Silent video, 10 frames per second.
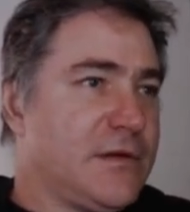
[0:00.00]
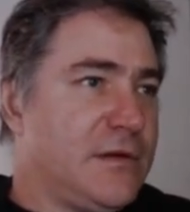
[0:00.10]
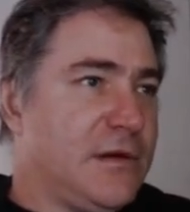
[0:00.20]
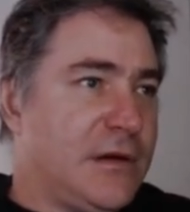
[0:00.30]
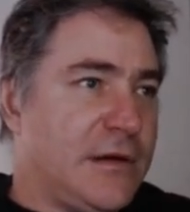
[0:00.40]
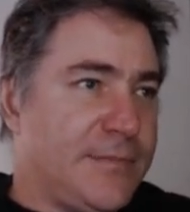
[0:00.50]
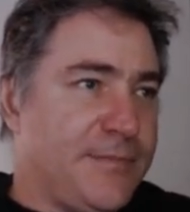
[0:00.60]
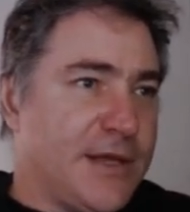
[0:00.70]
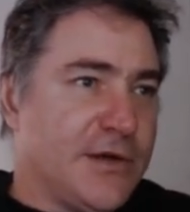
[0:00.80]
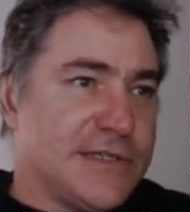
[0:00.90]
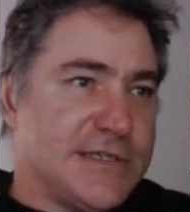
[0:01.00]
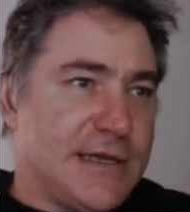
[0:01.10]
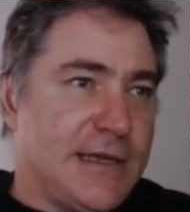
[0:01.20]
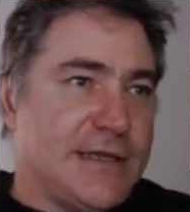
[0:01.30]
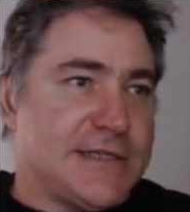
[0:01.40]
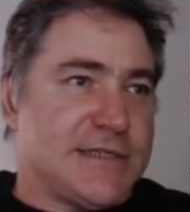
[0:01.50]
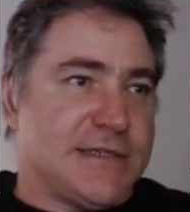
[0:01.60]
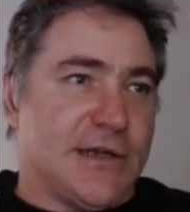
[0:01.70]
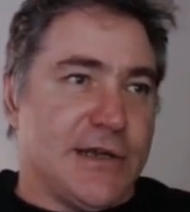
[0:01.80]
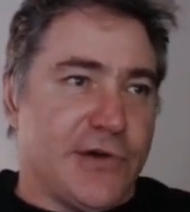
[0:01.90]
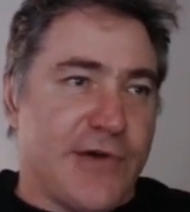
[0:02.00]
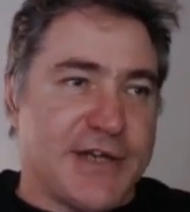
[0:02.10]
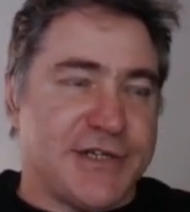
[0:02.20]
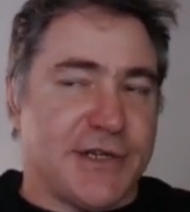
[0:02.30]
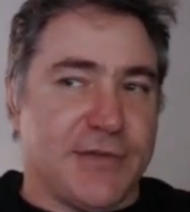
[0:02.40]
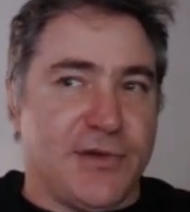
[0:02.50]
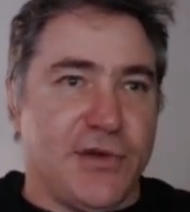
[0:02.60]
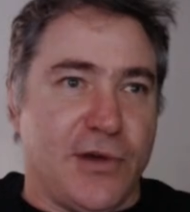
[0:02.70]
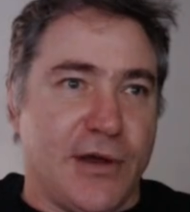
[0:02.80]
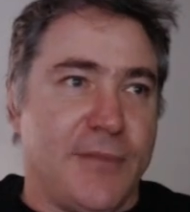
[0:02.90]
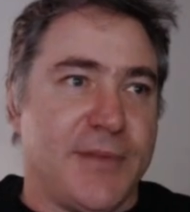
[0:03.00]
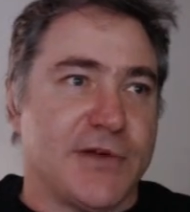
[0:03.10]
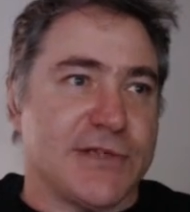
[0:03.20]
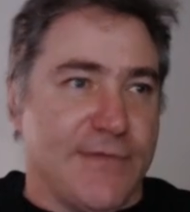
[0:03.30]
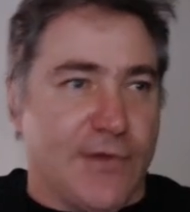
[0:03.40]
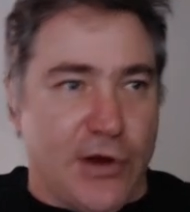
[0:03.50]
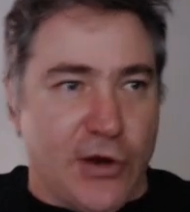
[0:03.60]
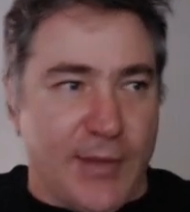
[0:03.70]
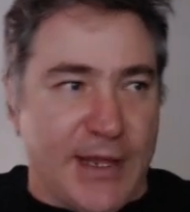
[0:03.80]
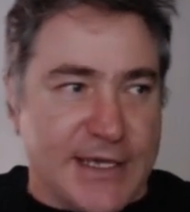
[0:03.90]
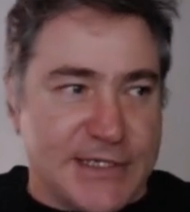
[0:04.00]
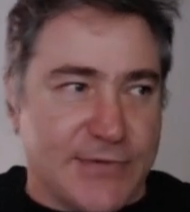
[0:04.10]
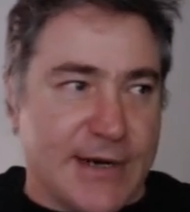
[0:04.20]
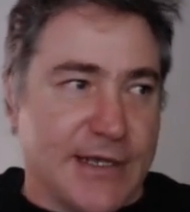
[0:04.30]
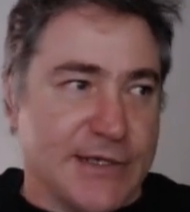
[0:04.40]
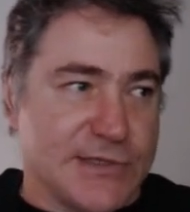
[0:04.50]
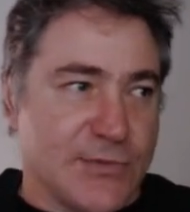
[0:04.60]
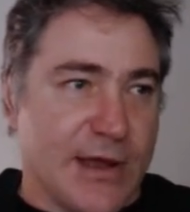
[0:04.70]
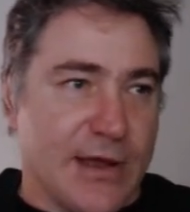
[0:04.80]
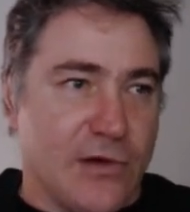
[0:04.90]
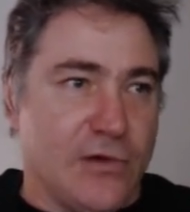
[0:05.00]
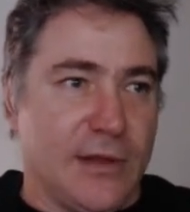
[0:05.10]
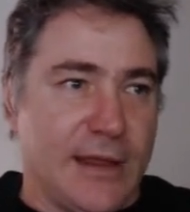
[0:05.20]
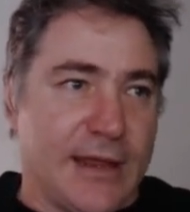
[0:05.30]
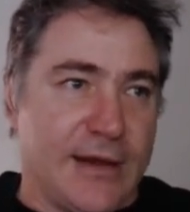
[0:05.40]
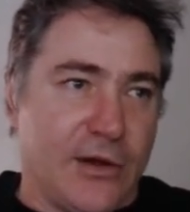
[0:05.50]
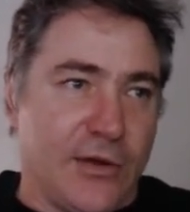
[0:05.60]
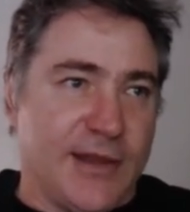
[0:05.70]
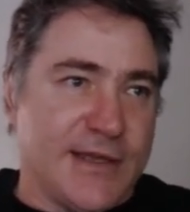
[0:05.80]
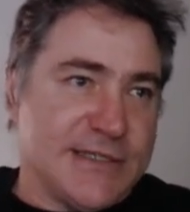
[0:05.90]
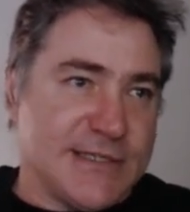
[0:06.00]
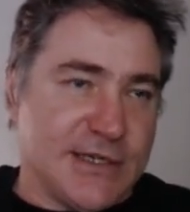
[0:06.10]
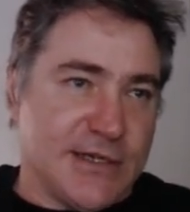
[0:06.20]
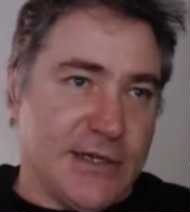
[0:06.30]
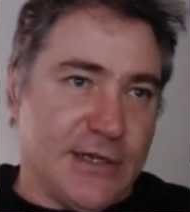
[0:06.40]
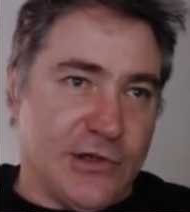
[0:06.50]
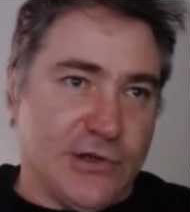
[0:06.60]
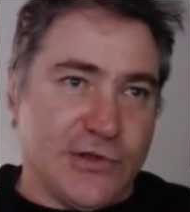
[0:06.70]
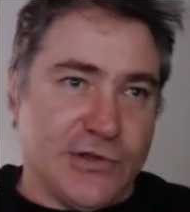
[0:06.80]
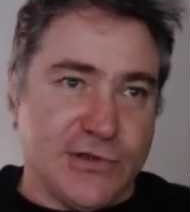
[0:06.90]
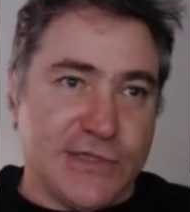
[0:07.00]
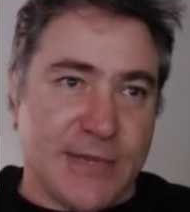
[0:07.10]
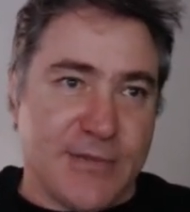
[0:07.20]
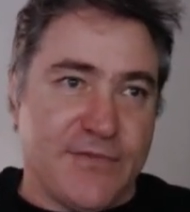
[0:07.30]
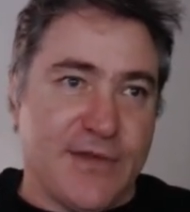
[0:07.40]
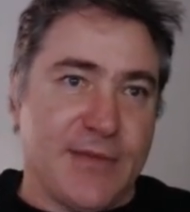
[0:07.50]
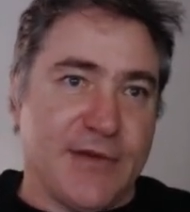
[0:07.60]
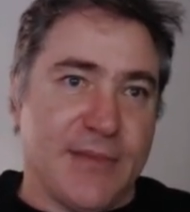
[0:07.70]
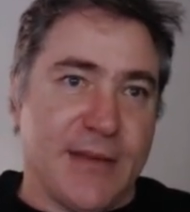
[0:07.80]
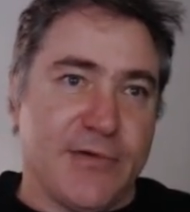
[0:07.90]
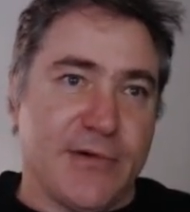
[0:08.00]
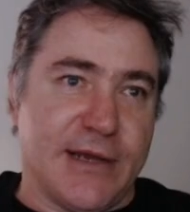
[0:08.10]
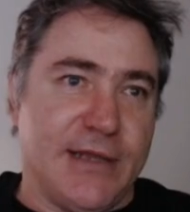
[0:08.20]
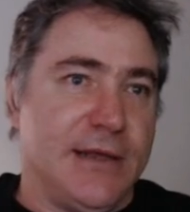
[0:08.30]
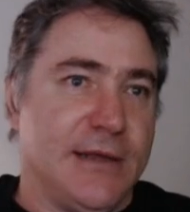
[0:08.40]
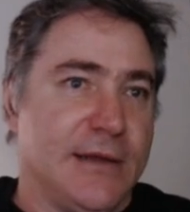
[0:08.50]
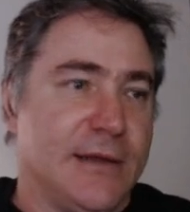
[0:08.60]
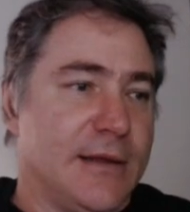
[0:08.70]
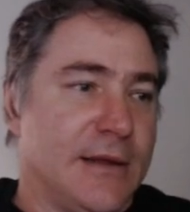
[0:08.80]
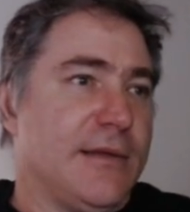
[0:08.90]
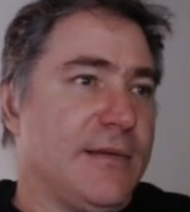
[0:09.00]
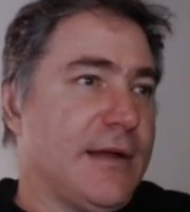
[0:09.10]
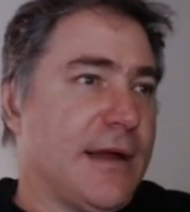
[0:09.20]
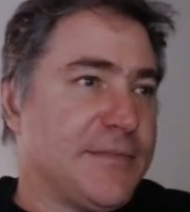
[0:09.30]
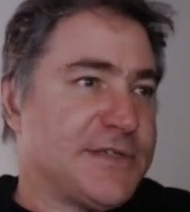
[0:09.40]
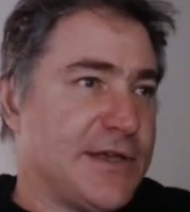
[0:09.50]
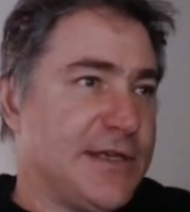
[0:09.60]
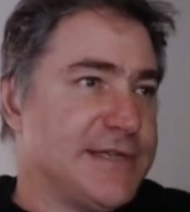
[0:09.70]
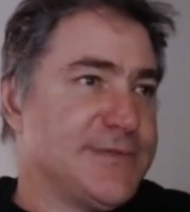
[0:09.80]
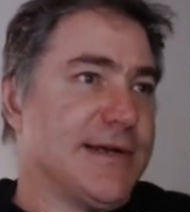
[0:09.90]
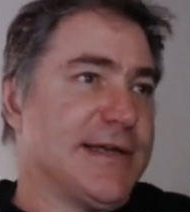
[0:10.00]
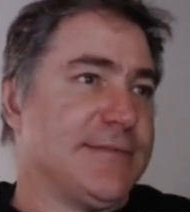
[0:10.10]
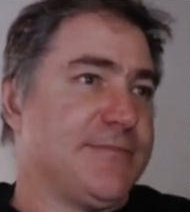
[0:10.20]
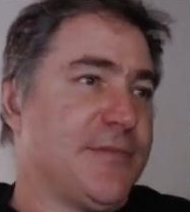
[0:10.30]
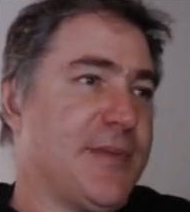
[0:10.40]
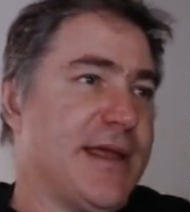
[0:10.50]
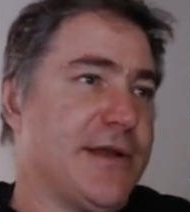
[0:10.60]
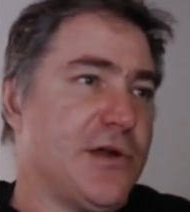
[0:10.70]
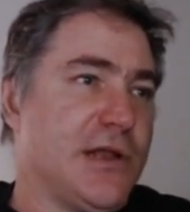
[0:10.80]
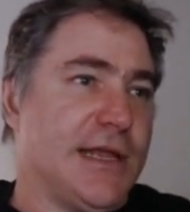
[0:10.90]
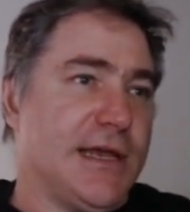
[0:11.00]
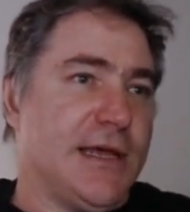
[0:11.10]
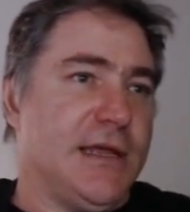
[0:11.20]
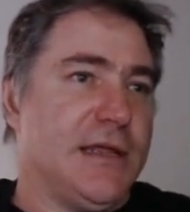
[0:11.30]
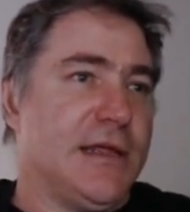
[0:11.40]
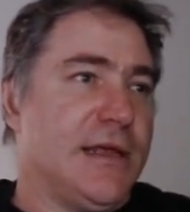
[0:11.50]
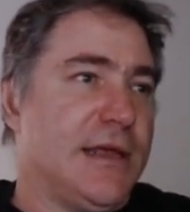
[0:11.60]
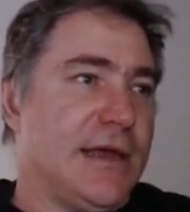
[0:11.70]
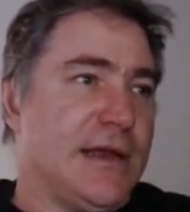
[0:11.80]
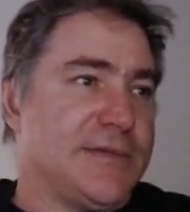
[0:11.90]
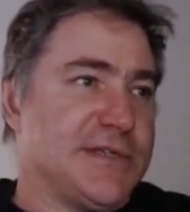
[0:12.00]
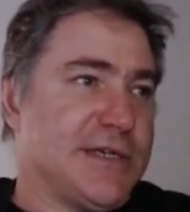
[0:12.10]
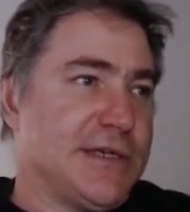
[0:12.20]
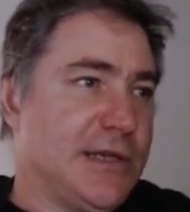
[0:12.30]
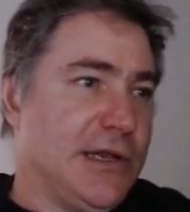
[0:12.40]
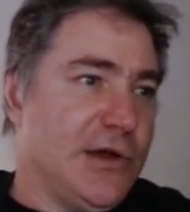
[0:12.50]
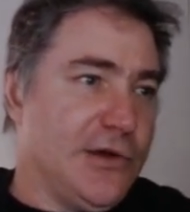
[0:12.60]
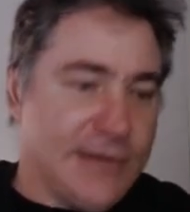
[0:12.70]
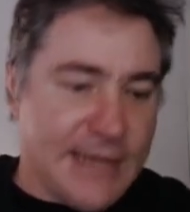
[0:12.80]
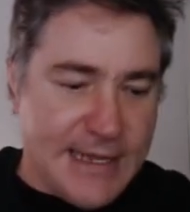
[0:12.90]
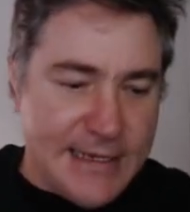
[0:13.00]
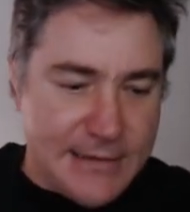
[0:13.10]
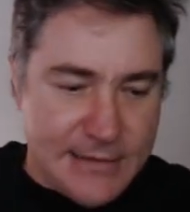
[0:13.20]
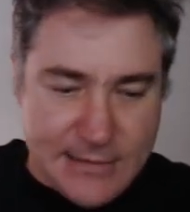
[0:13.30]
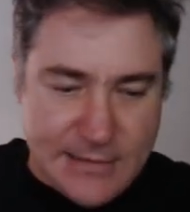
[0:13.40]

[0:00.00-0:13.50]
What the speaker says: it's going to crash the computer, because I've got OBS running as well, and OBS is going to be using up a fair bit of memory. So here's what I prepared earlier, and I'm just going to load that,